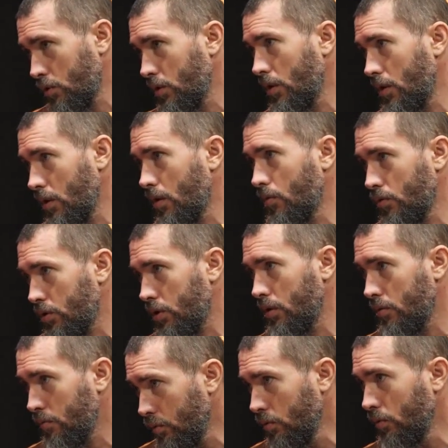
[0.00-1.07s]
The artists
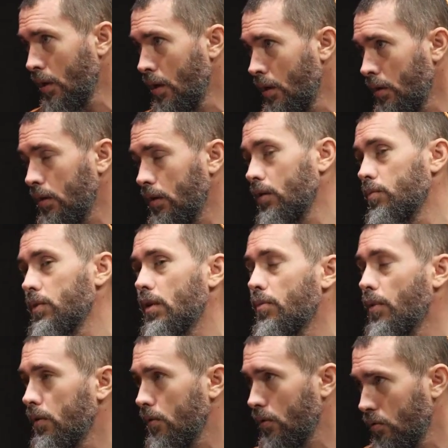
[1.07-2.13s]
are good, they will
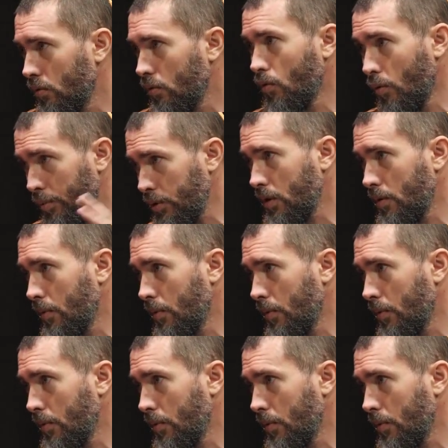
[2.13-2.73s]
make money on it,